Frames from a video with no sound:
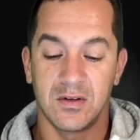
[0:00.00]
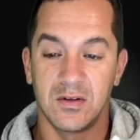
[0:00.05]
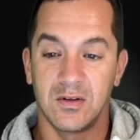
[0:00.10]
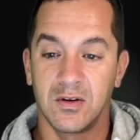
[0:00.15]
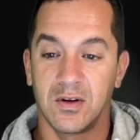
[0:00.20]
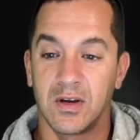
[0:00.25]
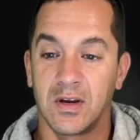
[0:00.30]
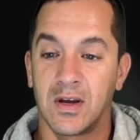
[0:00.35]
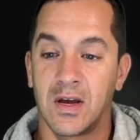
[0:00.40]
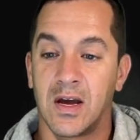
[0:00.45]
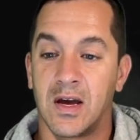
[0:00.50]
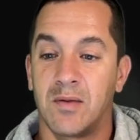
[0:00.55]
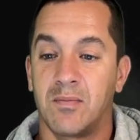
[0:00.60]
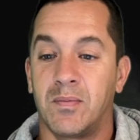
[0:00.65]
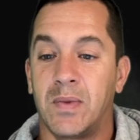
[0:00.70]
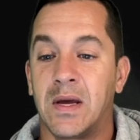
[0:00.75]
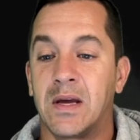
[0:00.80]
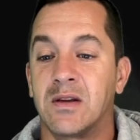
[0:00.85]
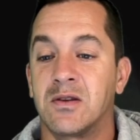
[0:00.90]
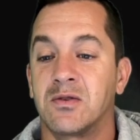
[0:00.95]
looking at
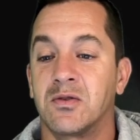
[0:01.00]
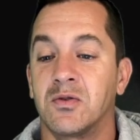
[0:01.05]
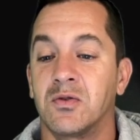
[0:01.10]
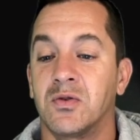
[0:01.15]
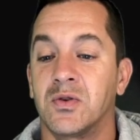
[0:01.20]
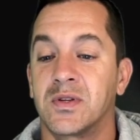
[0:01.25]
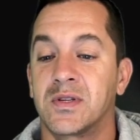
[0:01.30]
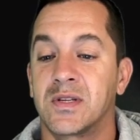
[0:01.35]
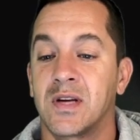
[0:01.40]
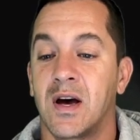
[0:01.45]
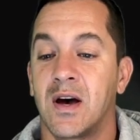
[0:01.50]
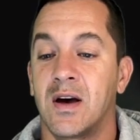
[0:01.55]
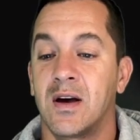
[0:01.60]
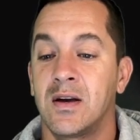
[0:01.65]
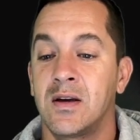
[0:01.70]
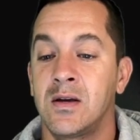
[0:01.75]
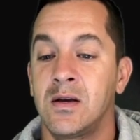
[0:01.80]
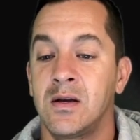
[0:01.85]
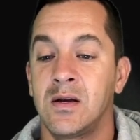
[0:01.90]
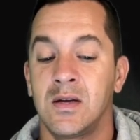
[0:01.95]
Paint Tool
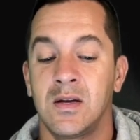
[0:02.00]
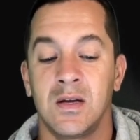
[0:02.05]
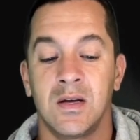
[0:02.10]
SAI